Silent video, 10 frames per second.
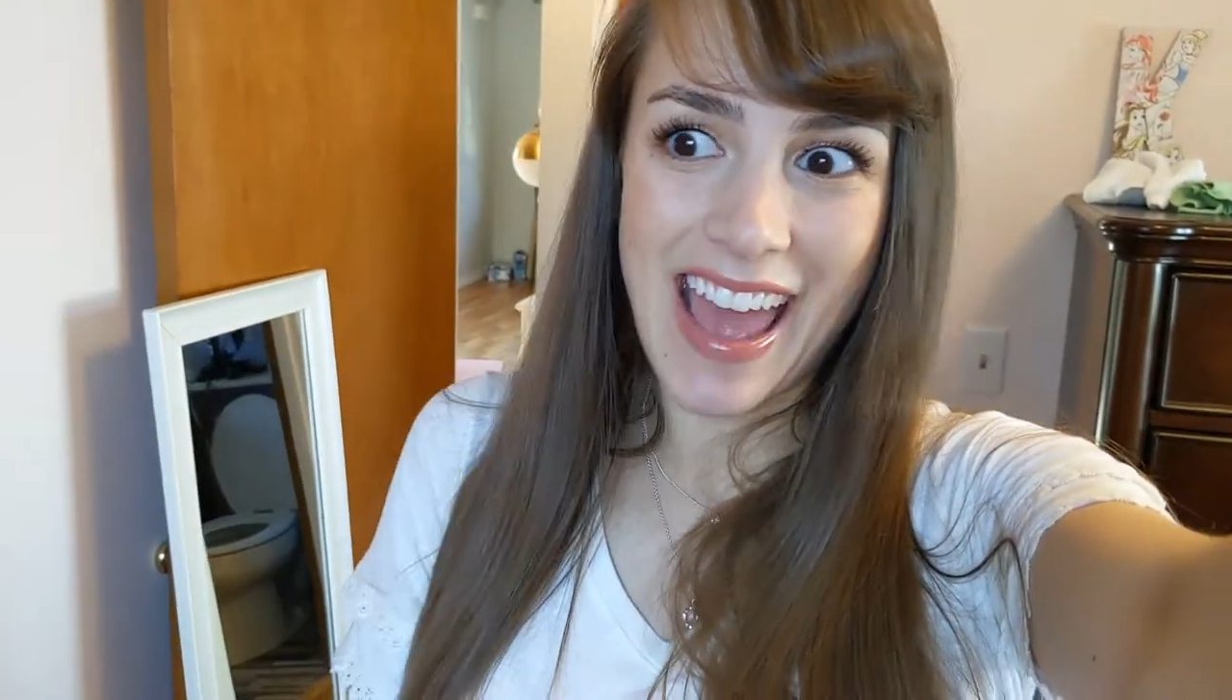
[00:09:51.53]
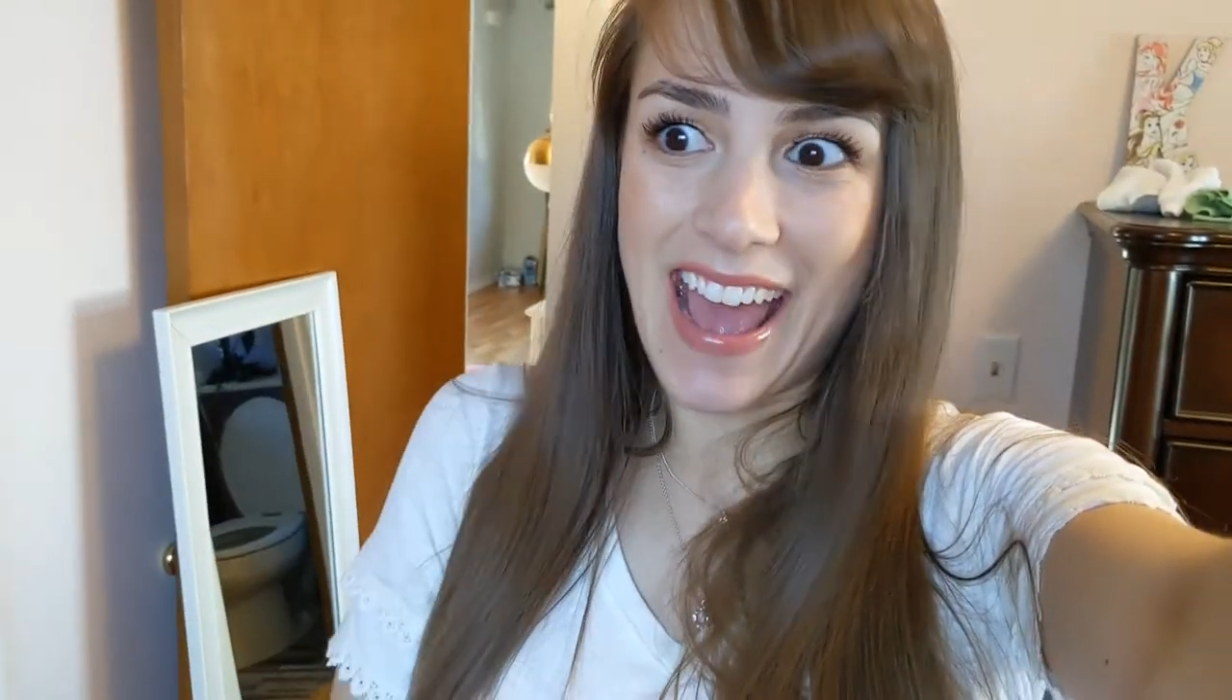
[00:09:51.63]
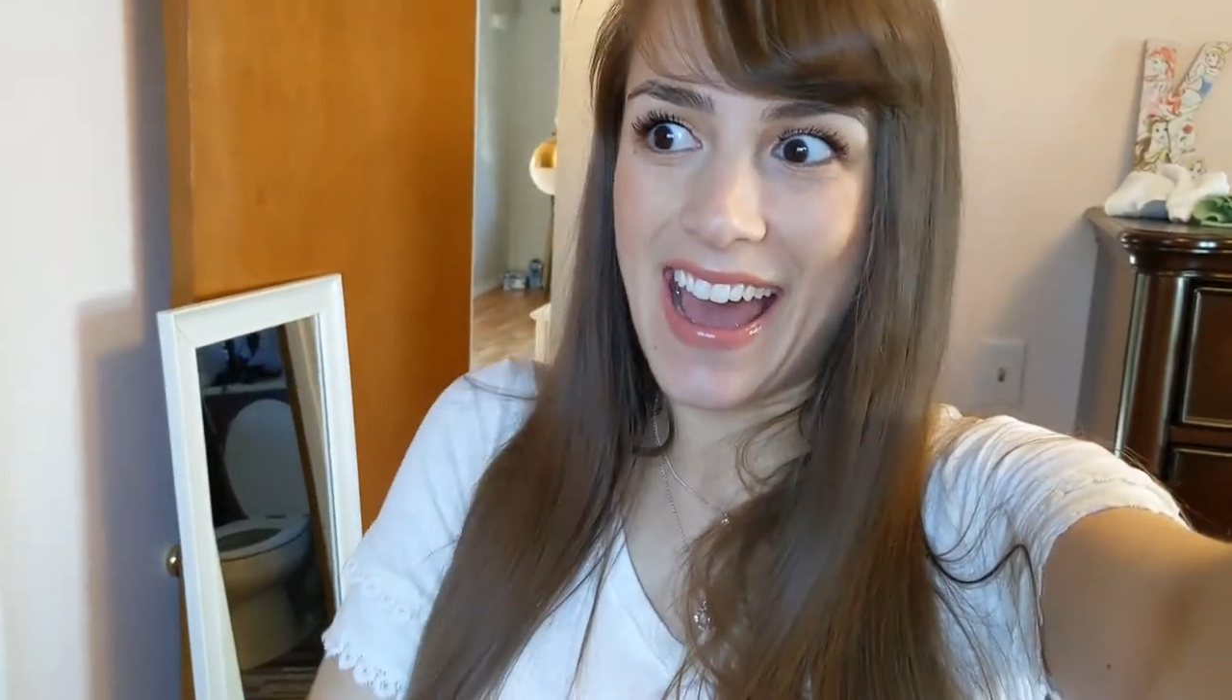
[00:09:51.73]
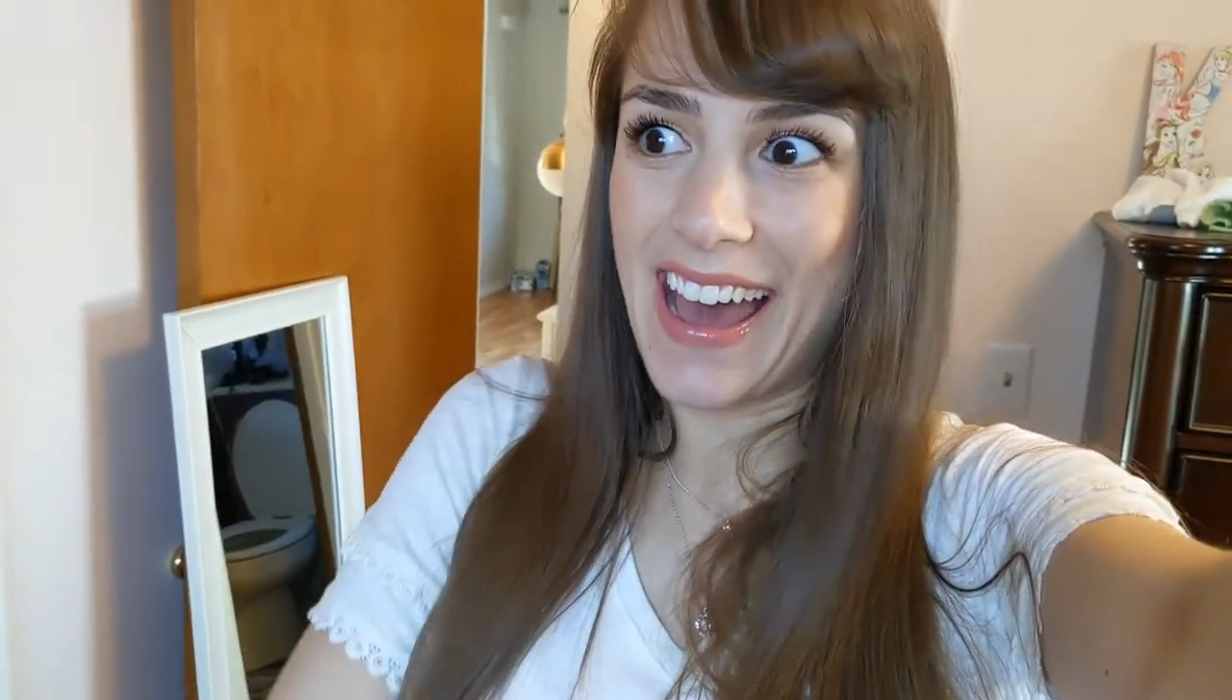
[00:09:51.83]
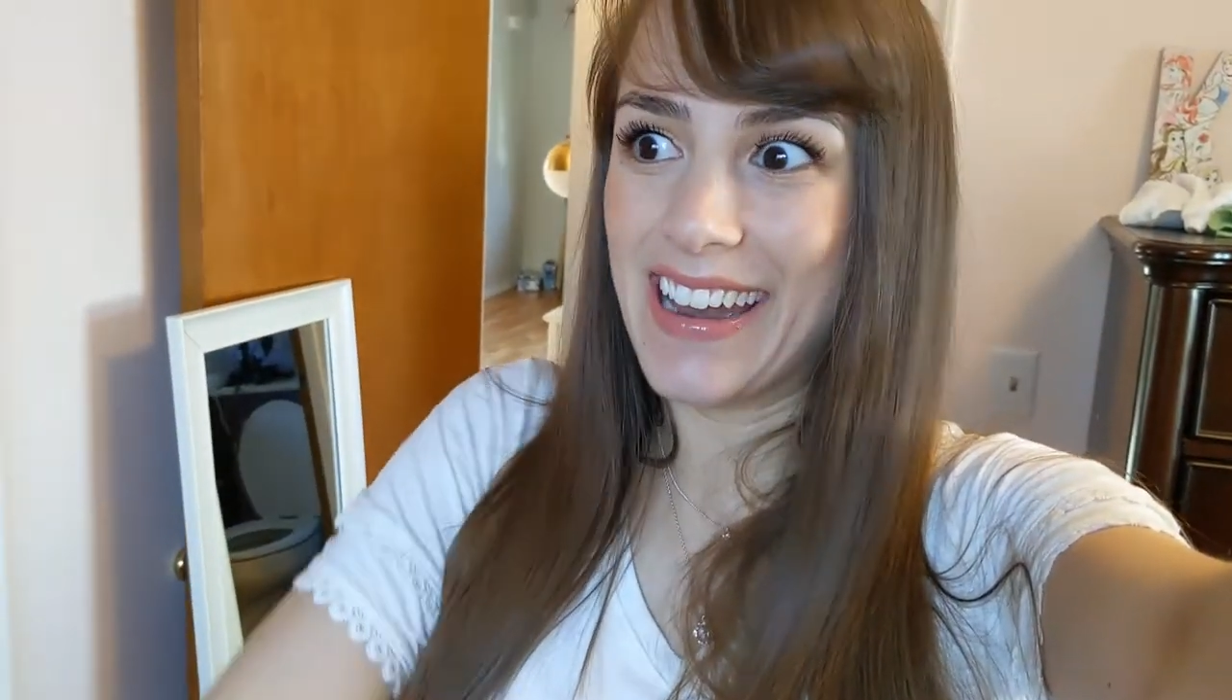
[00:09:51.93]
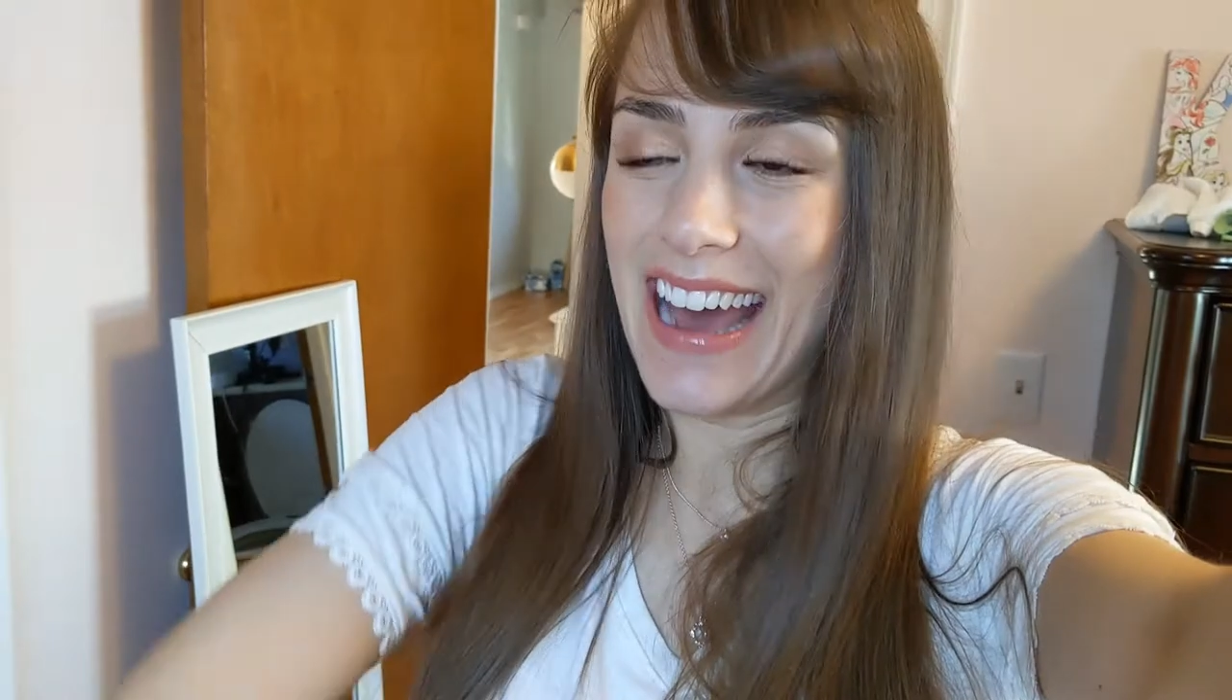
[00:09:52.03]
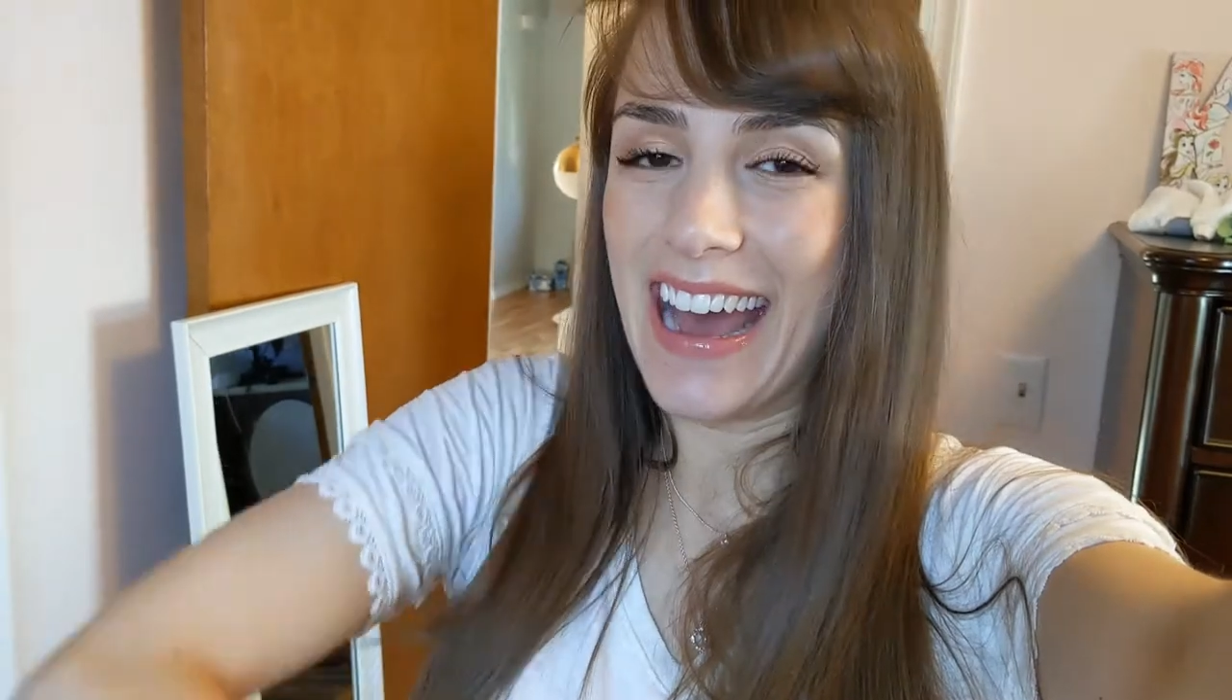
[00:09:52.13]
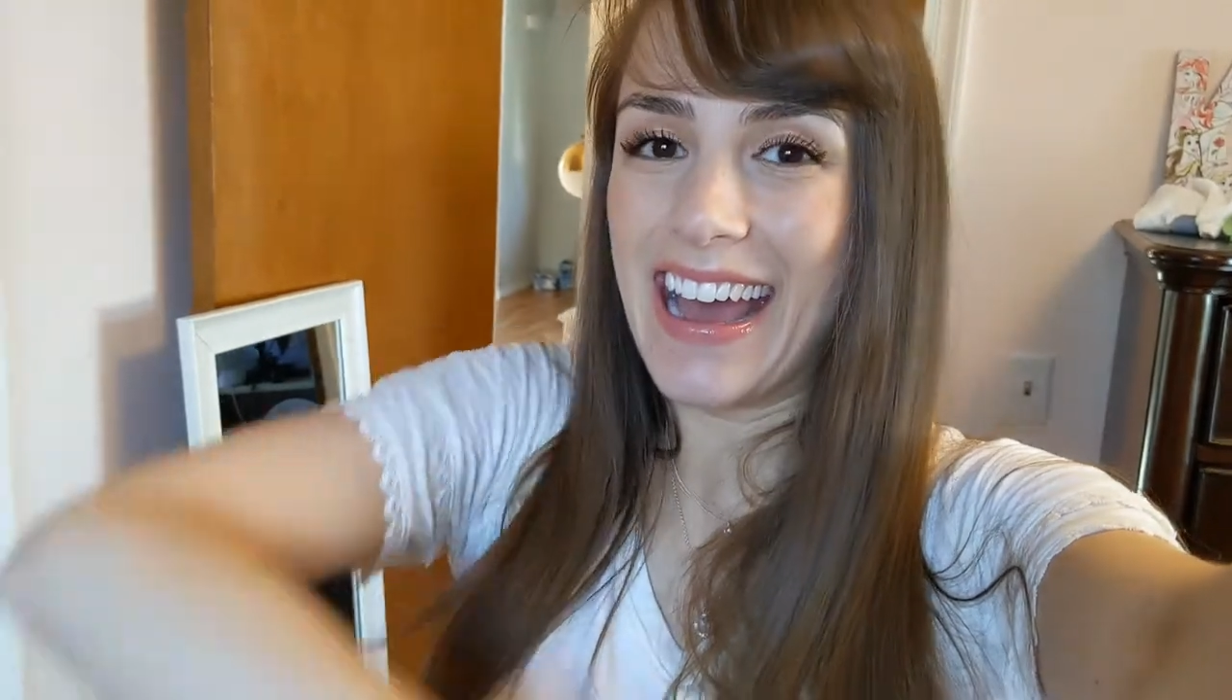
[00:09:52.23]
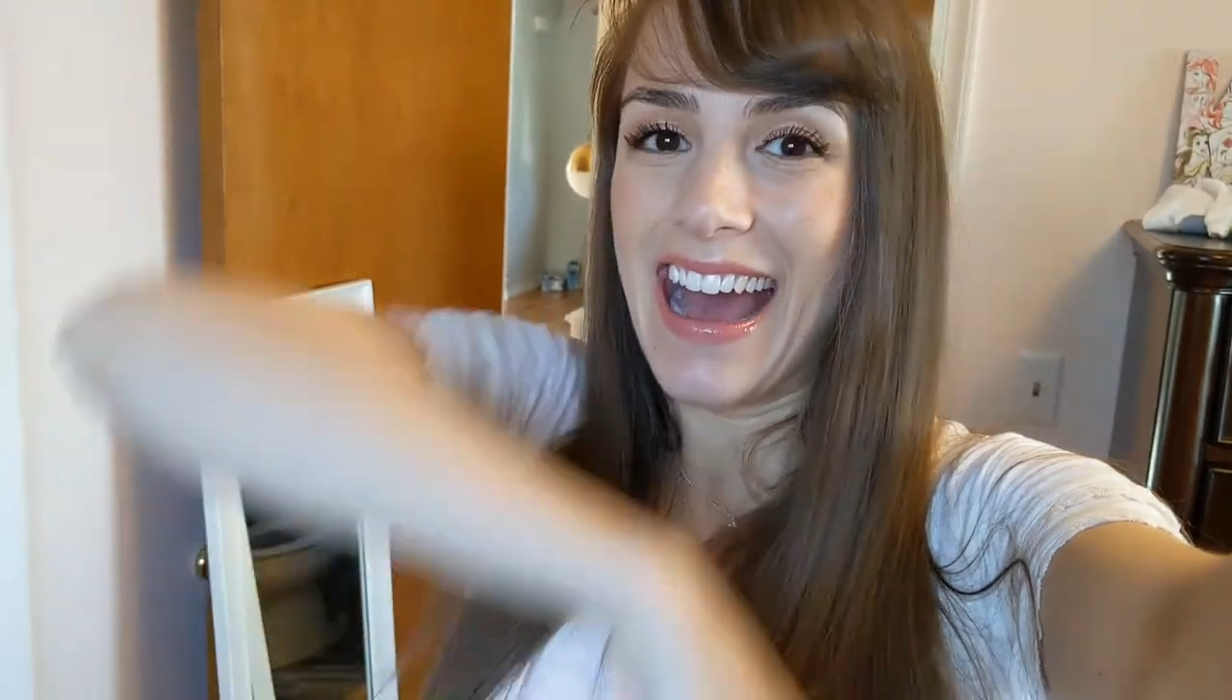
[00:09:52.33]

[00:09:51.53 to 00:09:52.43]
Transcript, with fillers: and I